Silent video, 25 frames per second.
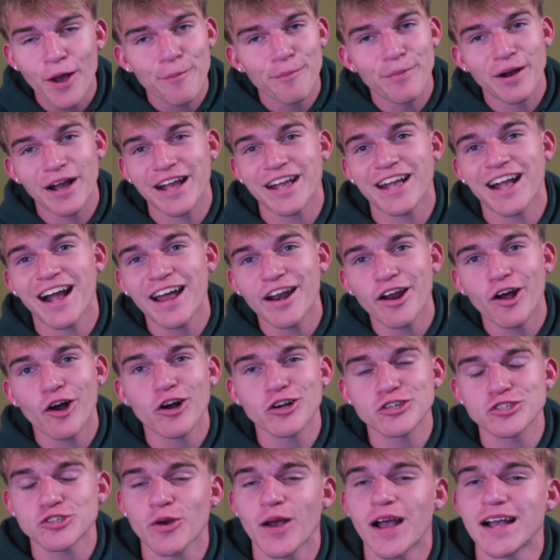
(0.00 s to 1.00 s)
but it kind of
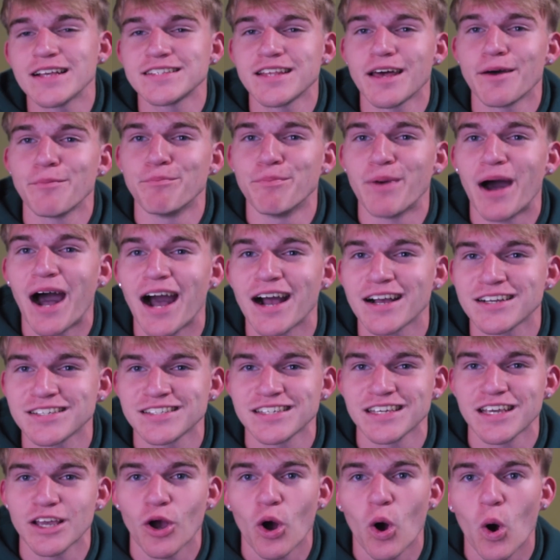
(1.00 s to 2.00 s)
also has that
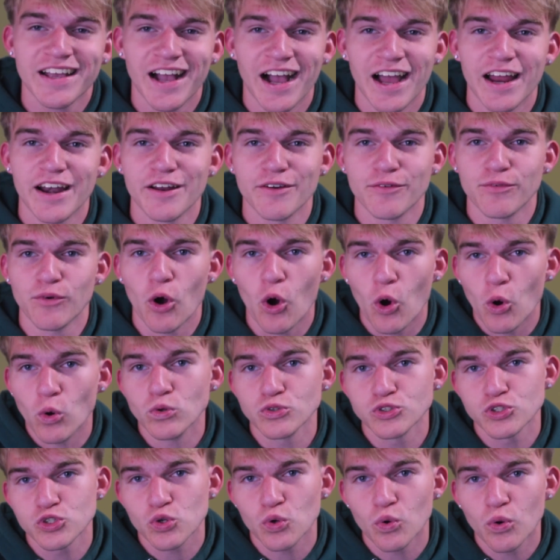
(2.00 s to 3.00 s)
boxy kind of
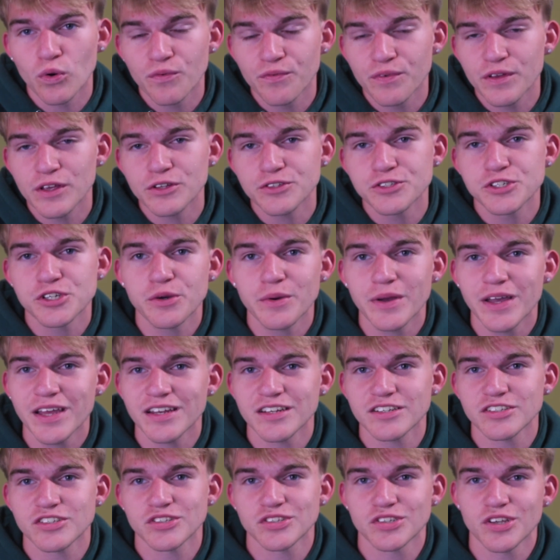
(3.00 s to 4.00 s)
old school feel to
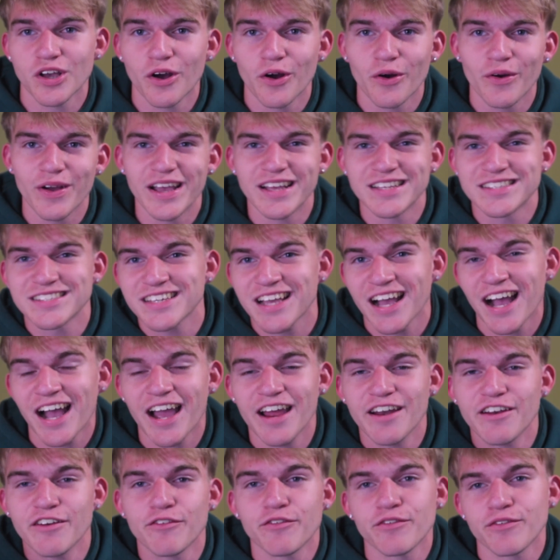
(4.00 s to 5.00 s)
it. So it's
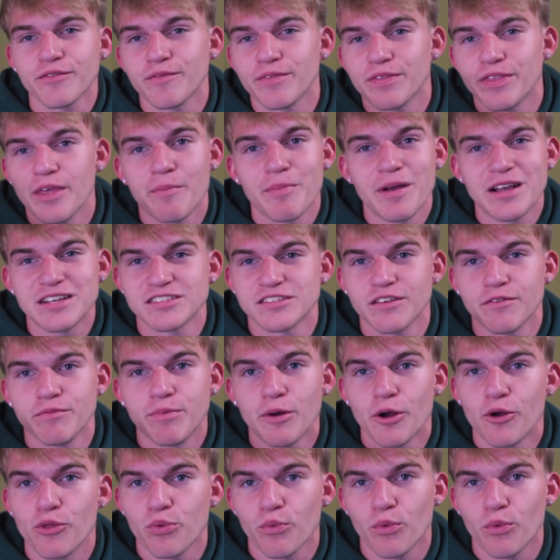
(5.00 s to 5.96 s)
kind of the best of both